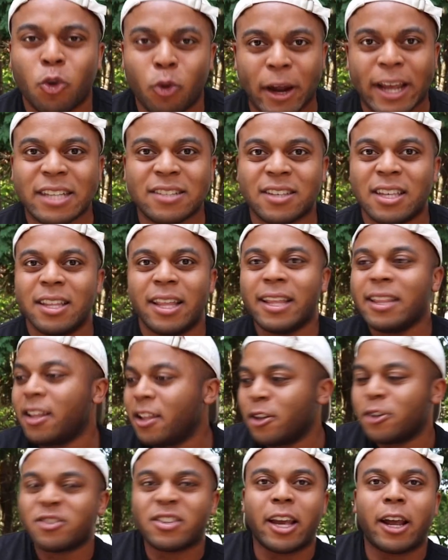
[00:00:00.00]
crazy. And
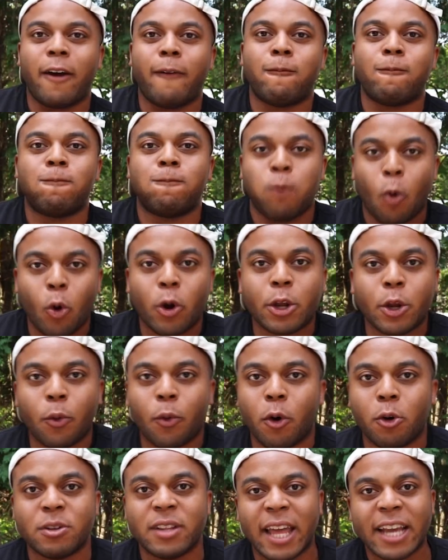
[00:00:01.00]
then there's like a
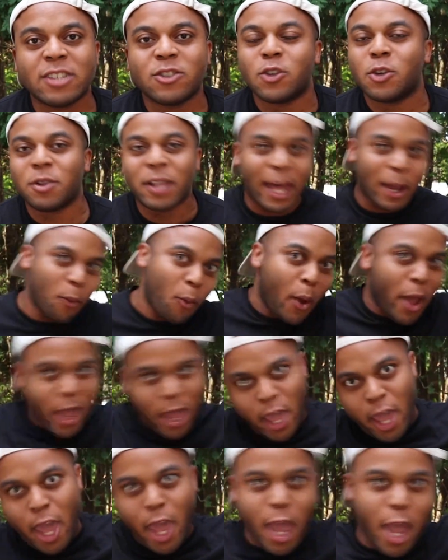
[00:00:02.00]
four-year-old next to you like, what?
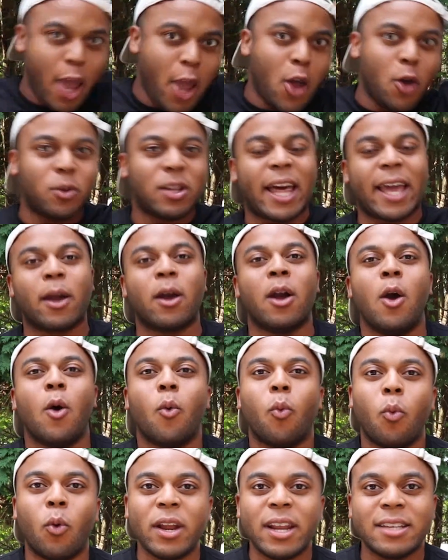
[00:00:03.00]
Like,
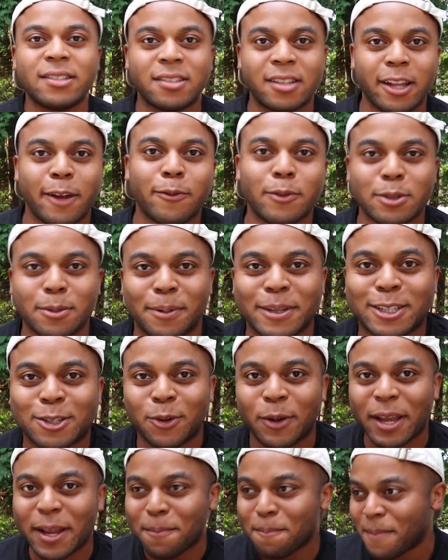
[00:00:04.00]
what is the difference
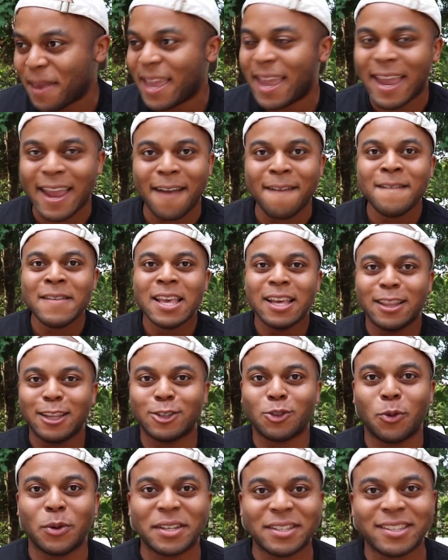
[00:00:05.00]
between me, the
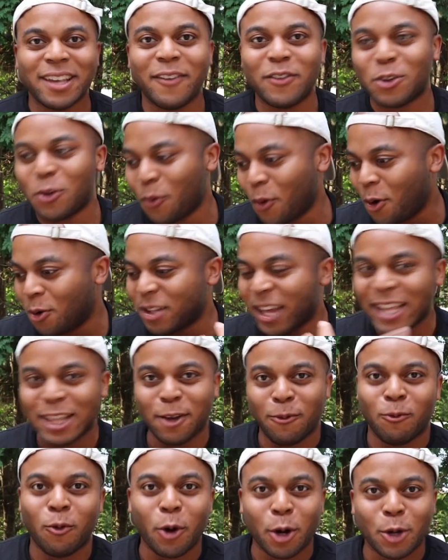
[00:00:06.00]
twenty-seven-year-old, and
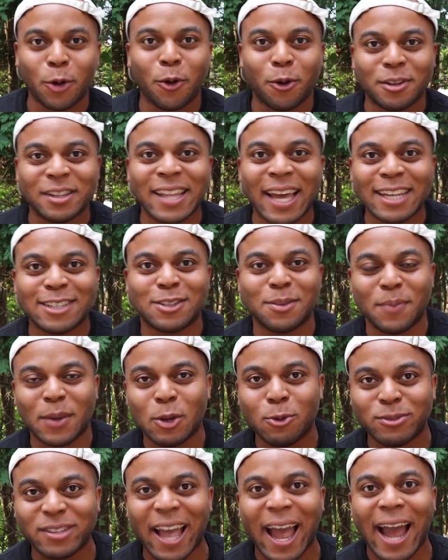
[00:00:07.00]
the four-year-old next to me
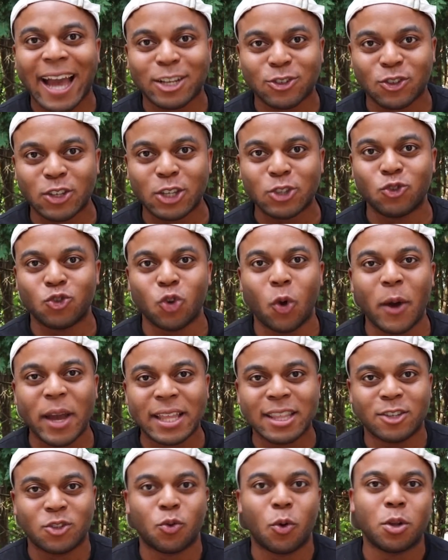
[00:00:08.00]
who's actually enjoying
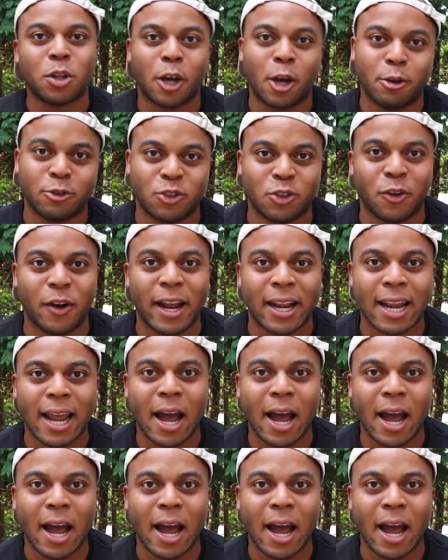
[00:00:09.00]
this roller coaster right